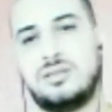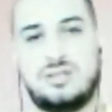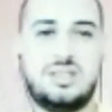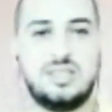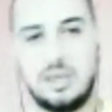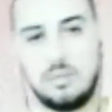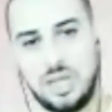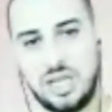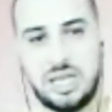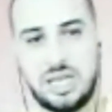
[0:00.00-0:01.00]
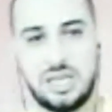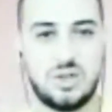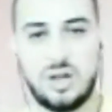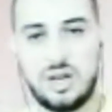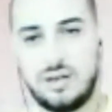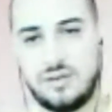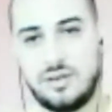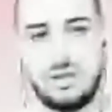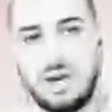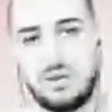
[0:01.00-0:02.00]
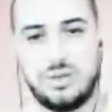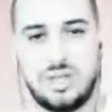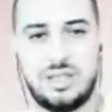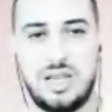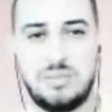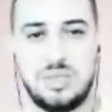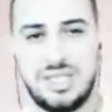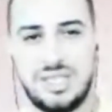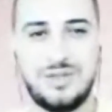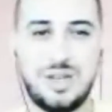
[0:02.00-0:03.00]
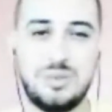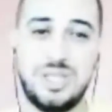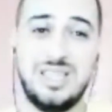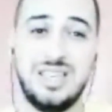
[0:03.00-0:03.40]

in some place or whatever, you know, how usually it happens in Africa. But